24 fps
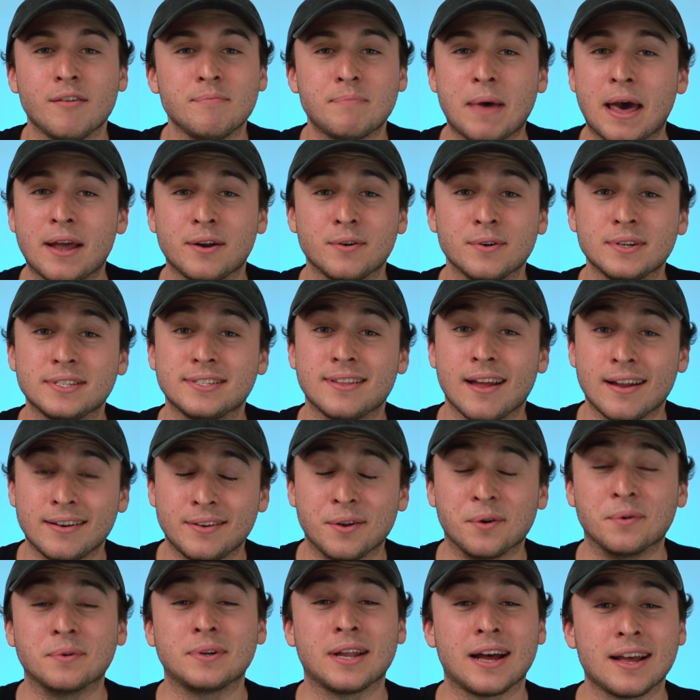batteries that
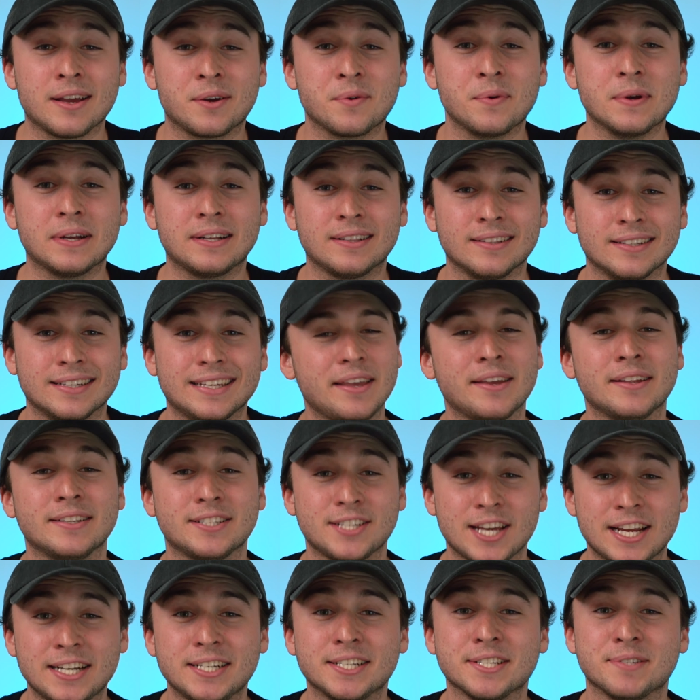don't die quickly. It
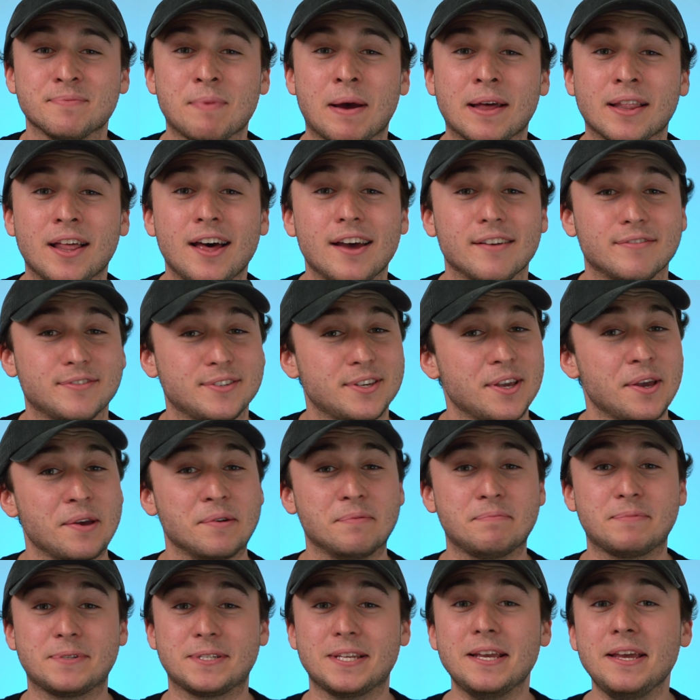changes my life,
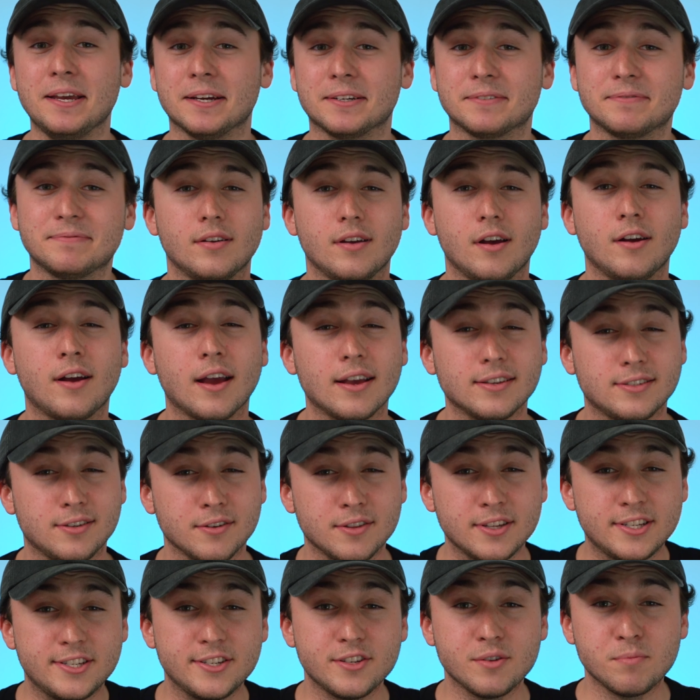so sick. Okay,
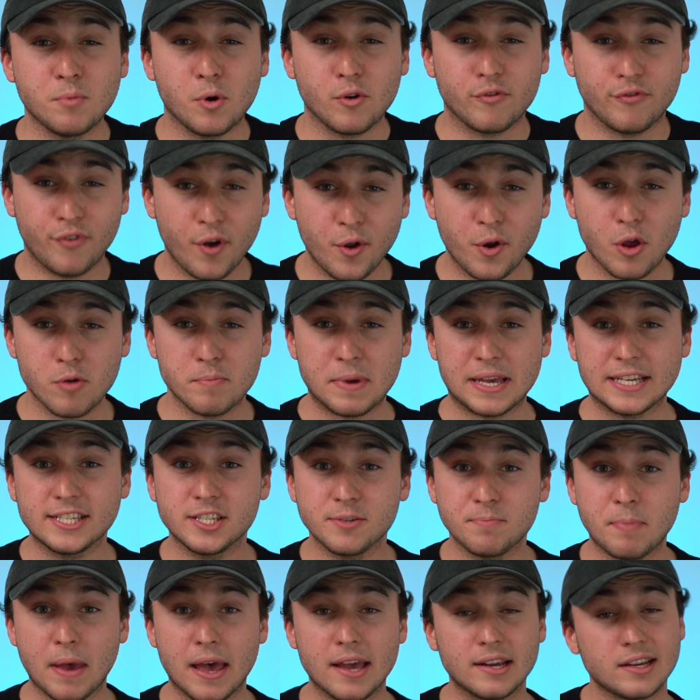so this is a more
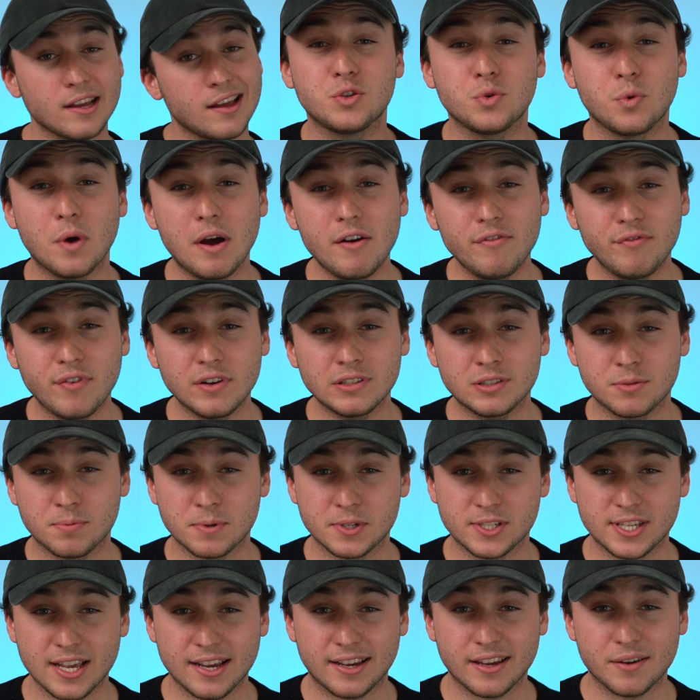photo-based spec, 12 frames
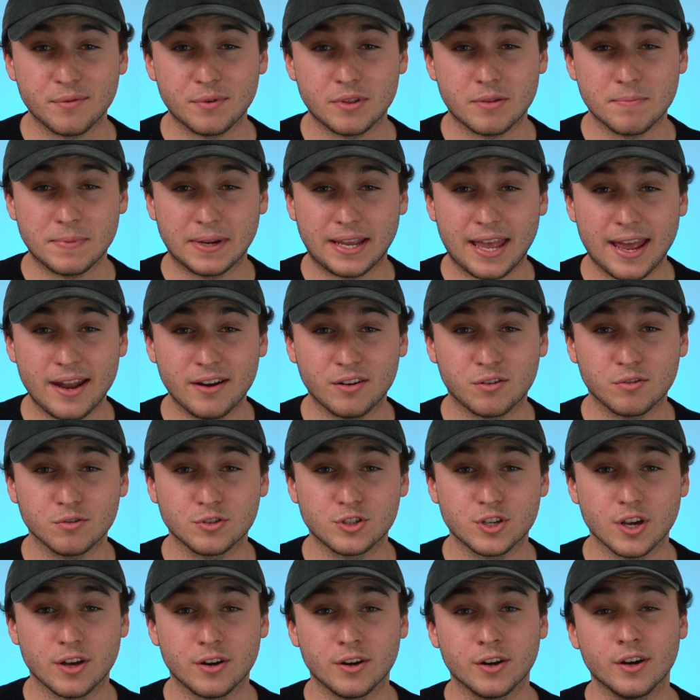per second with a mechanical
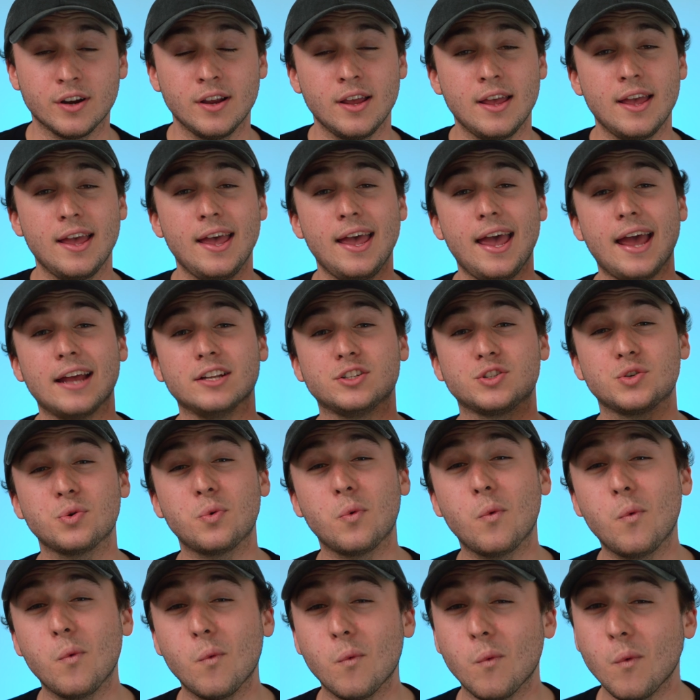shutter and
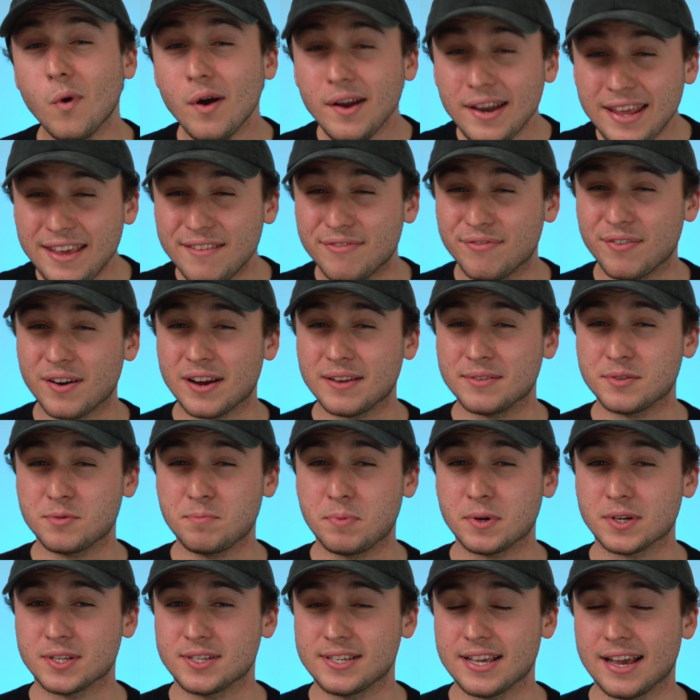20 frames
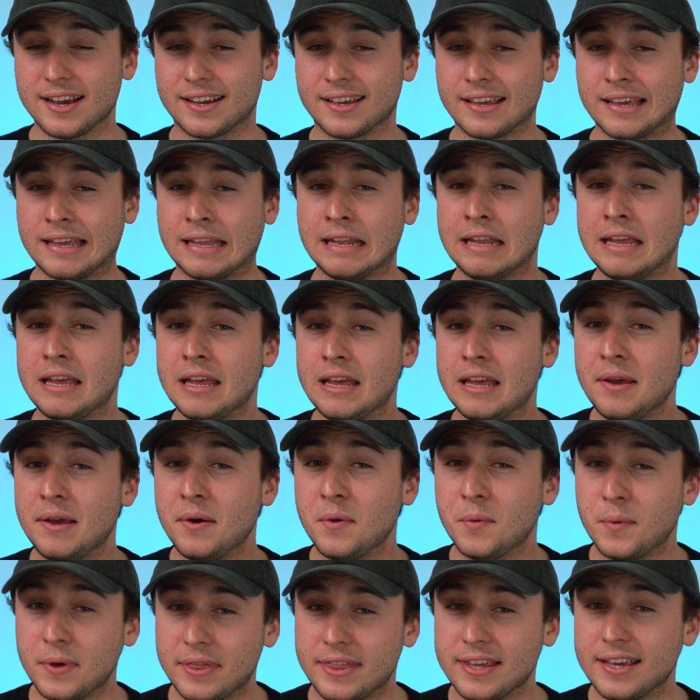per second
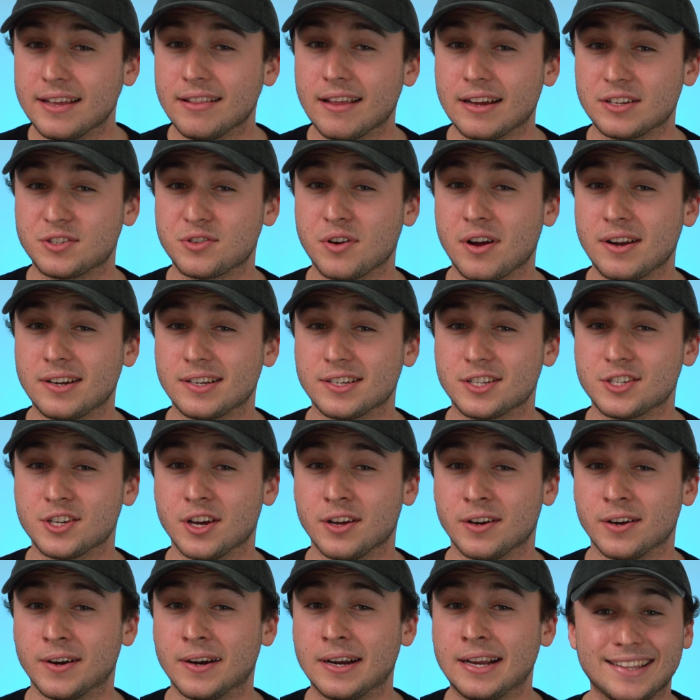with the electronic
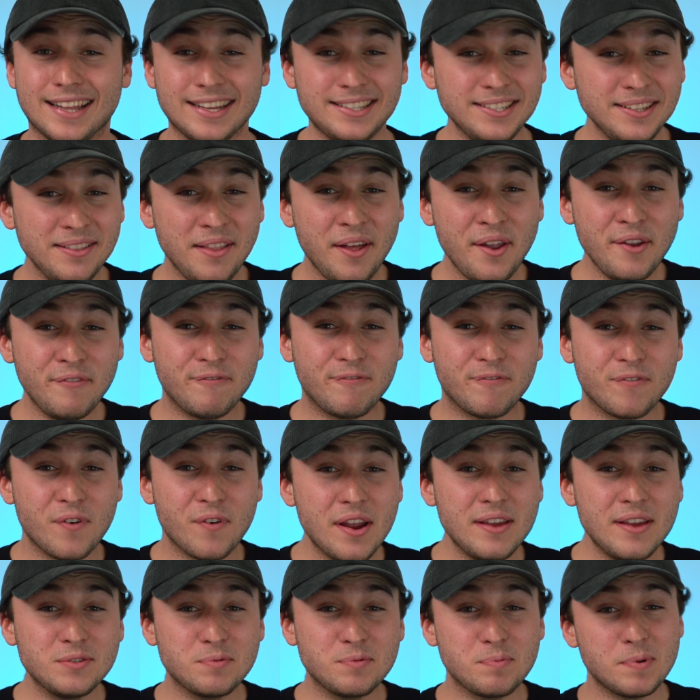shutter. That's a lot of
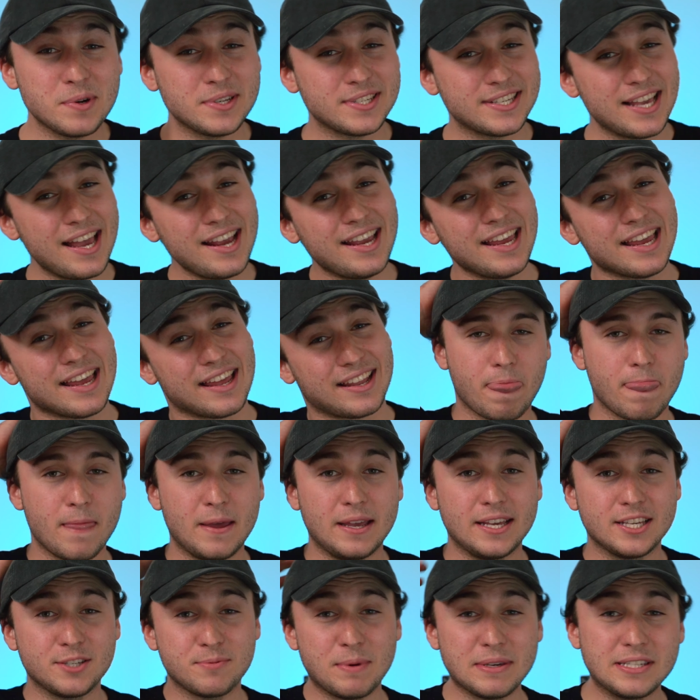frames per second,
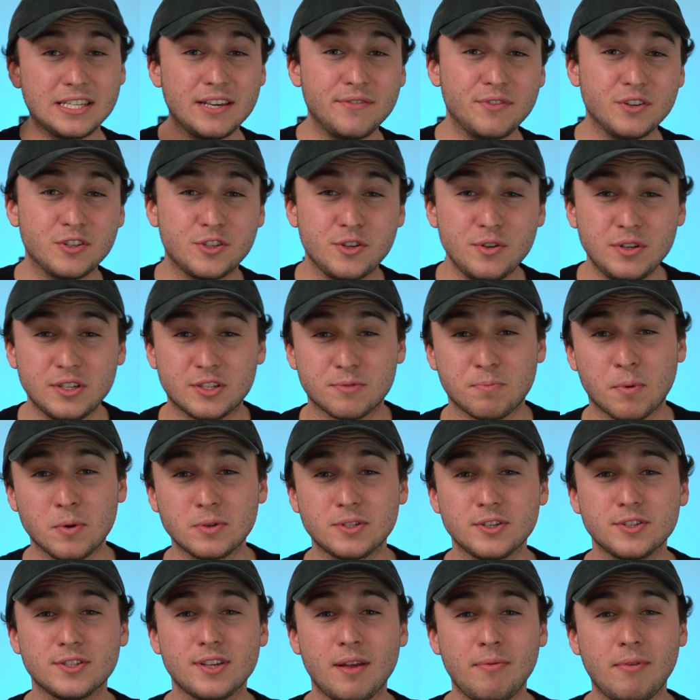especially if you're shooting
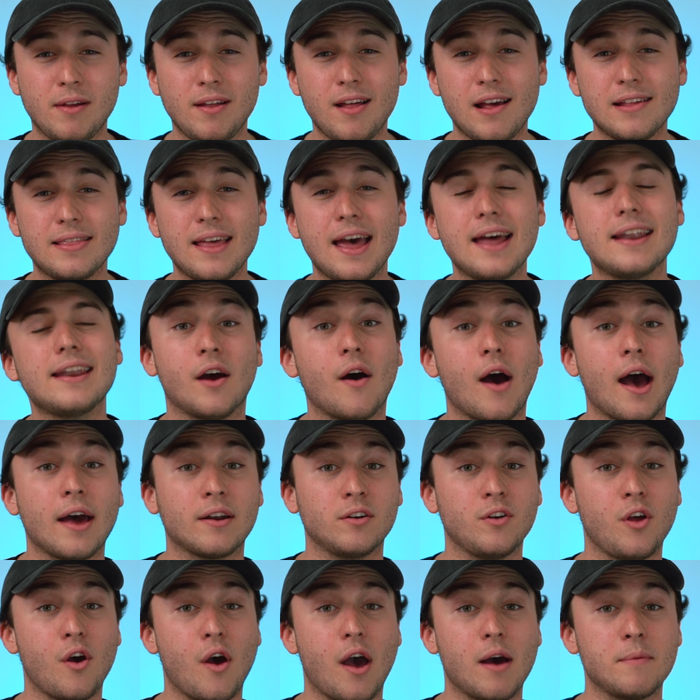sports or something like that. Now, I
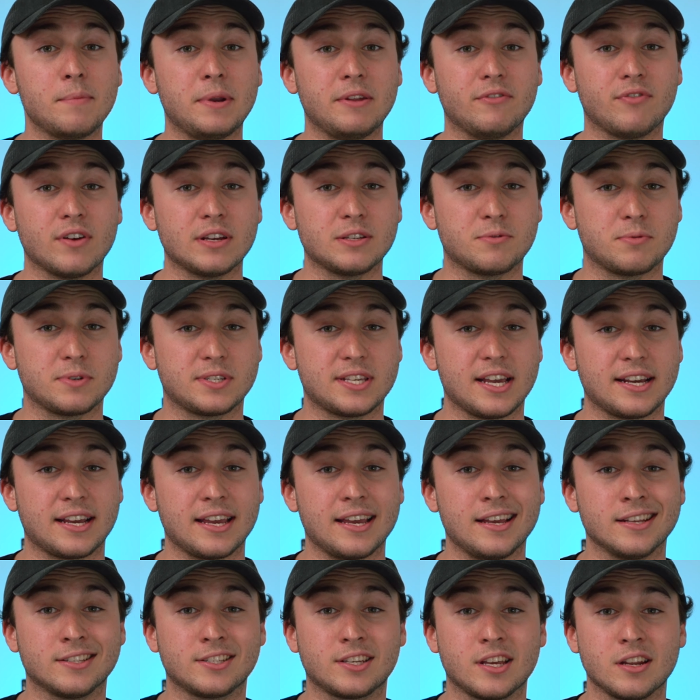don't know how many frames per
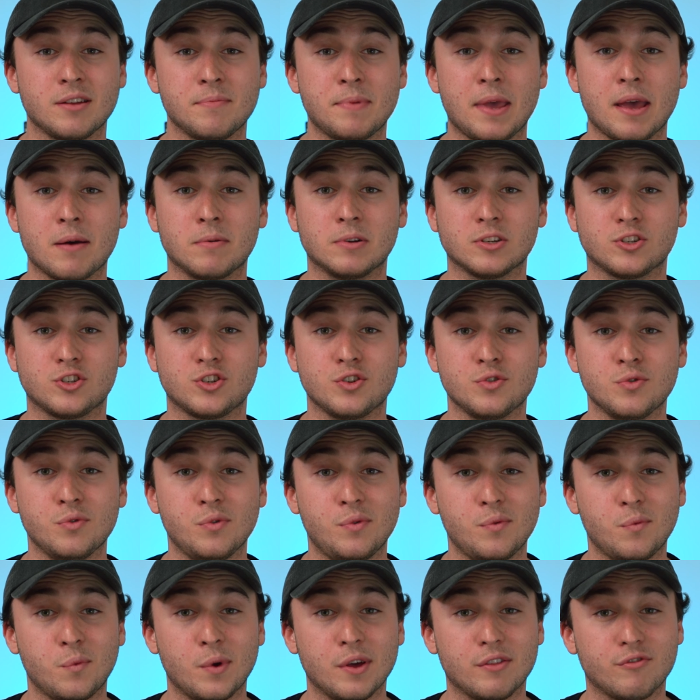second it's gonna be able to
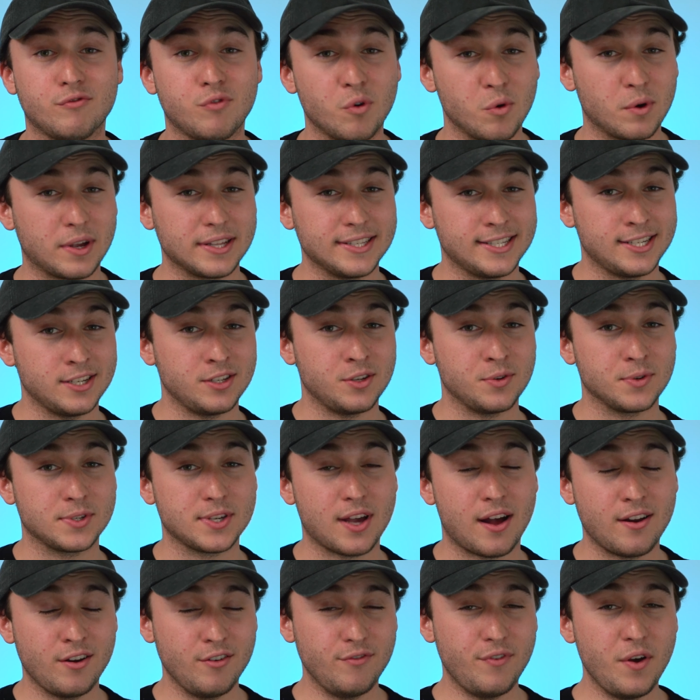shoot with full continuous
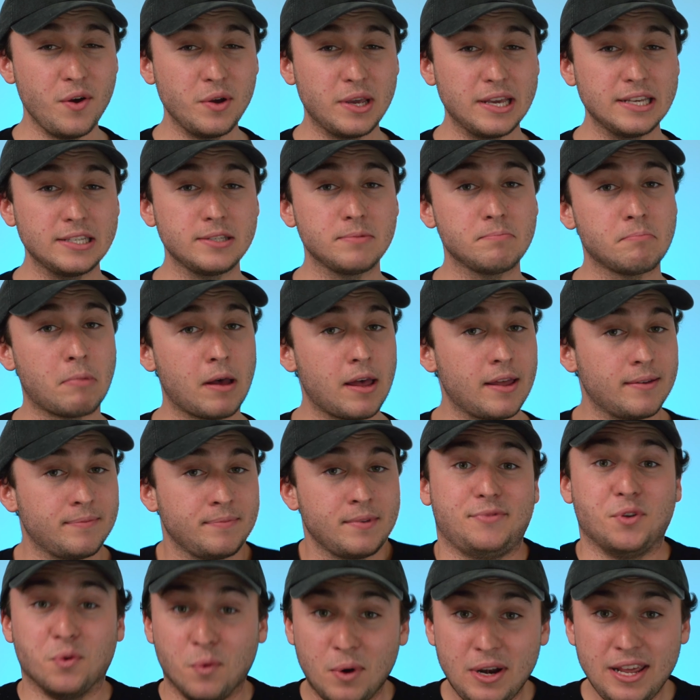autofocus,
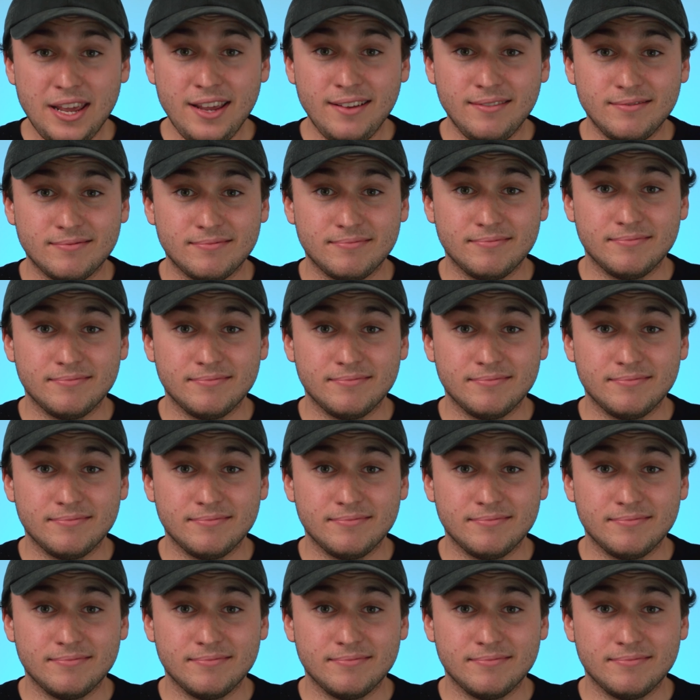but 20?